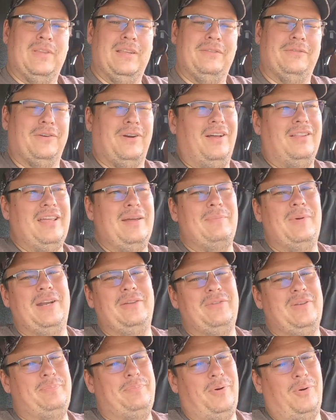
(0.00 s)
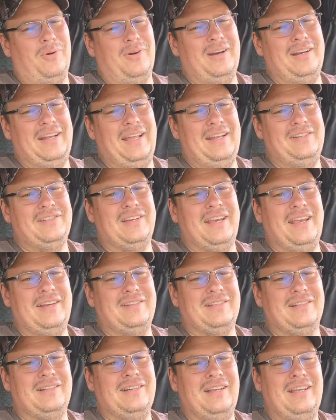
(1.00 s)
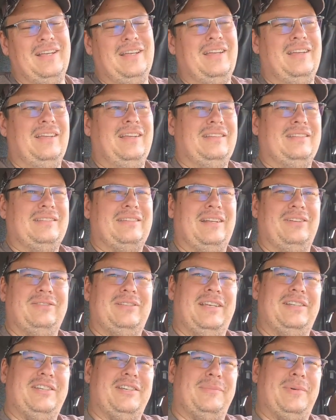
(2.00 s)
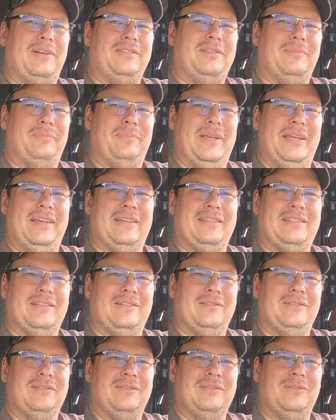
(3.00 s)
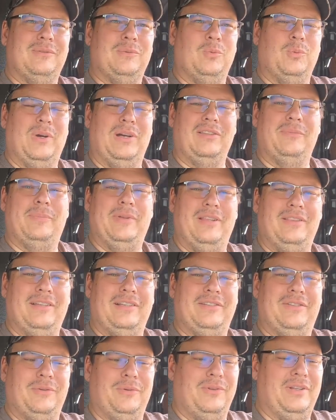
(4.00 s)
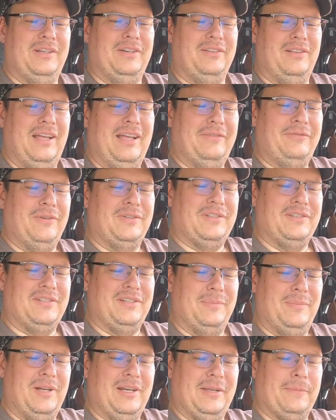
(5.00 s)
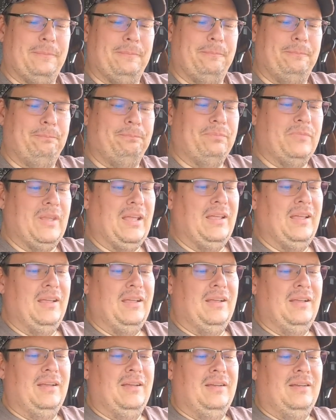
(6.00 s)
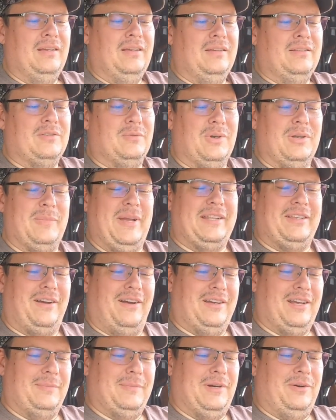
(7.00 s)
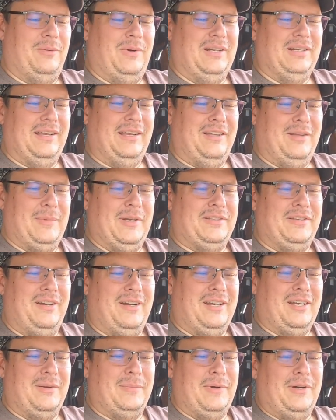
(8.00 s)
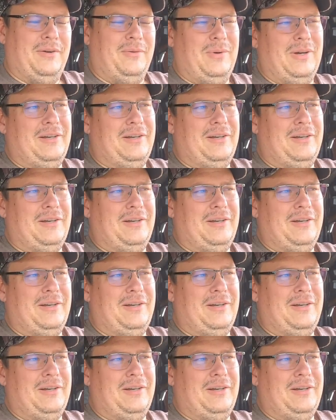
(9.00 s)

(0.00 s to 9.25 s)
For all that money we pour into education, they don't teach you about the biggest wealth building tool in your life, which is your money. So what am I talking about? What the hell am I talking about?